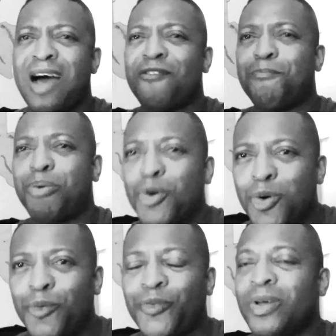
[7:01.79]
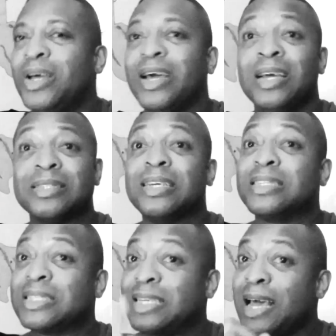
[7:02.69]
have proof, is the
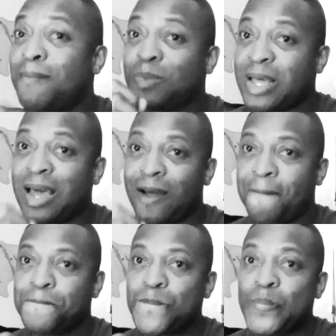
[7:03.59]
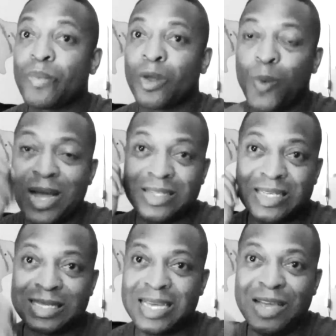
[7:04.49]
same thing. When
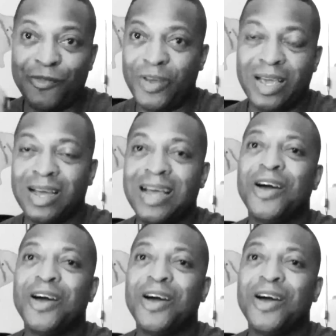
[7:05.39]
CV,